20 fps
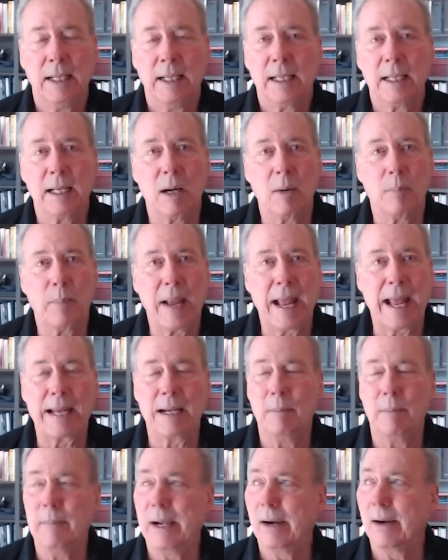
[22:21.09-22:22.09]
you know, Pan
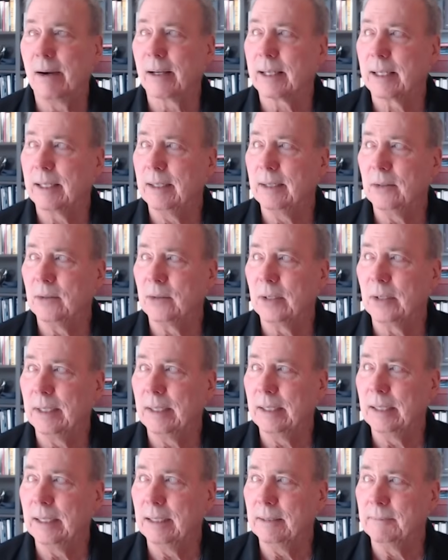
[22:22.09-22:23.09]
Americans
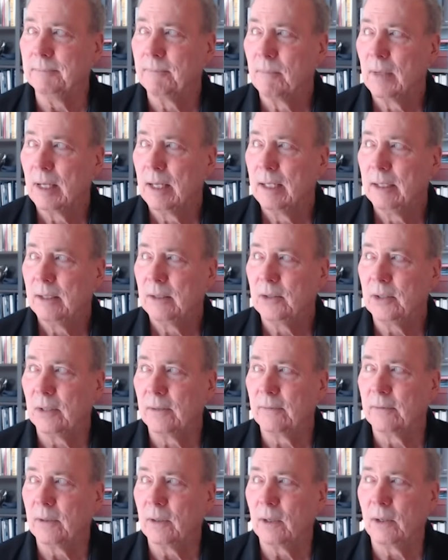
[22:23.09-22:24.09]
and the
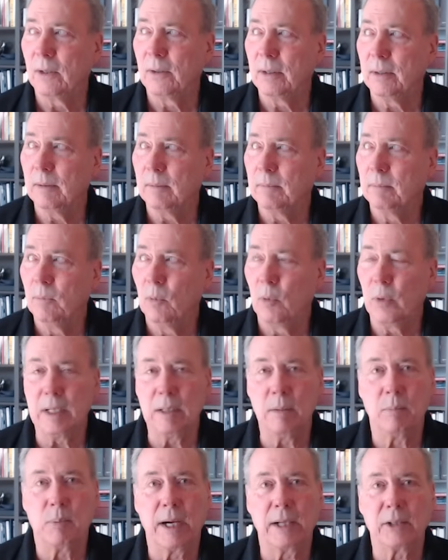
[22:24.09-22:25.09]
Silver or the
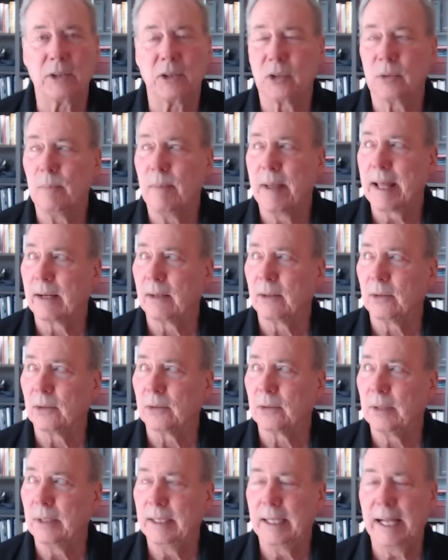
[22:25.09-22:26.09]
Wheaton Precious
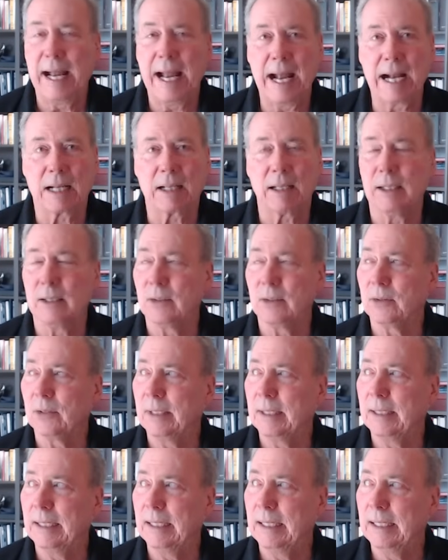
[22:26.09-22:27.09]
Metals and the Heclas
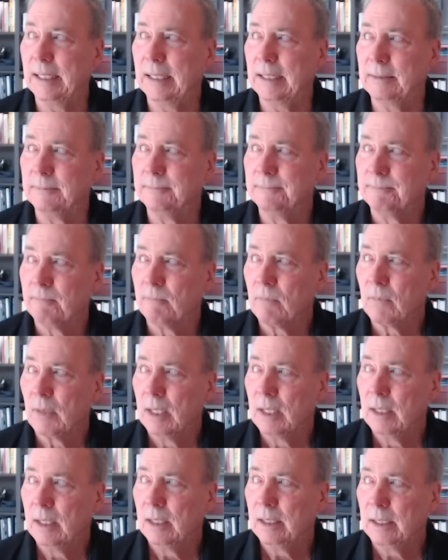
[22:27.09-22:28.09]
and the, uh,
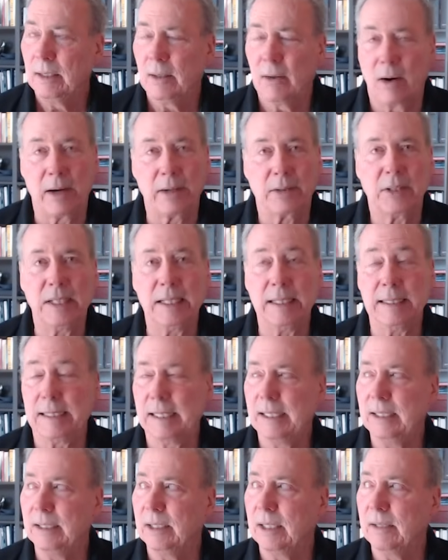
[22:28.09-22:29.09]
you know, R T
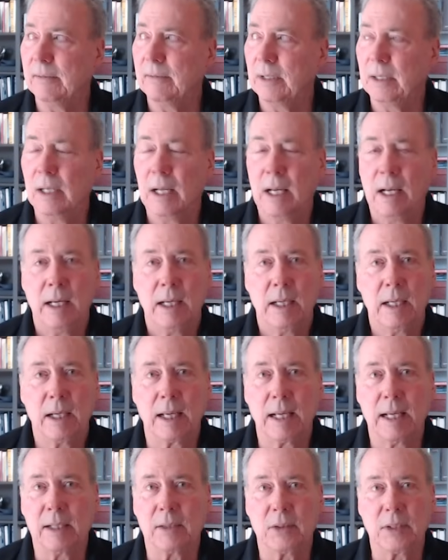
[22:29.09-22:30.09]
Zs even,
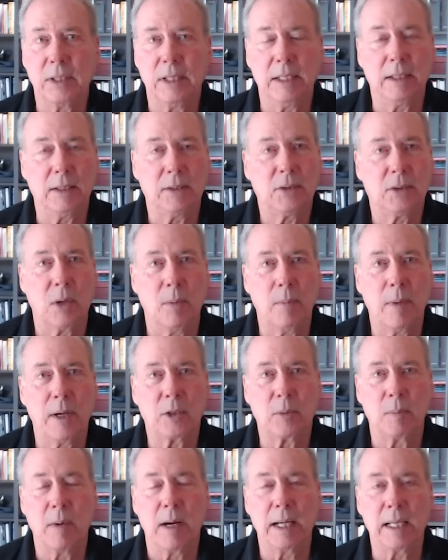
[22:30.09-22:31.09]
you're going to see so
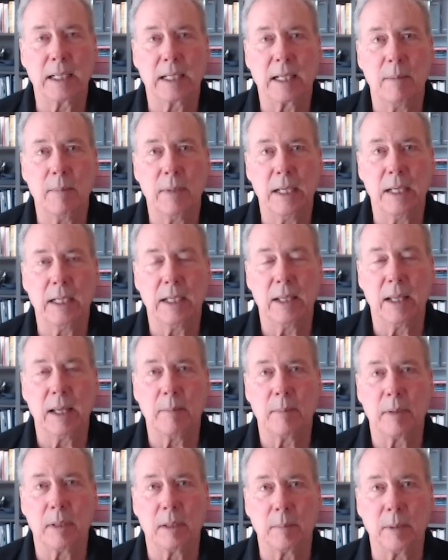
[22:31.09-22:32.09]
much money come into
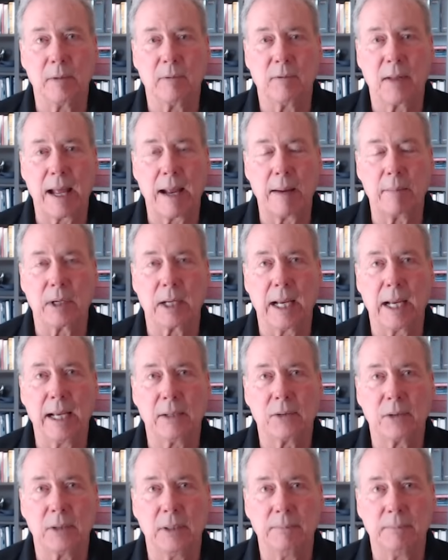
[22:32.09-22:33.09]
them. It'll be
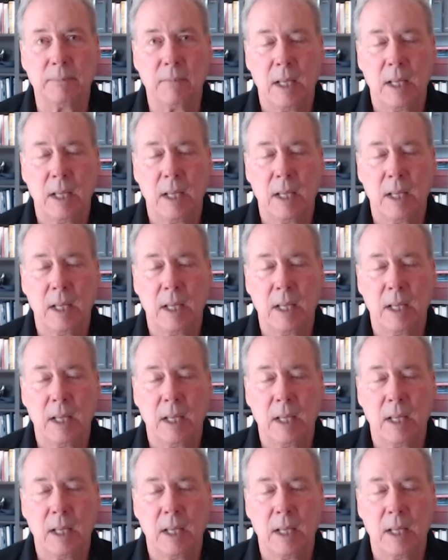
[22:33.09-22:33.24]
flabbergasting.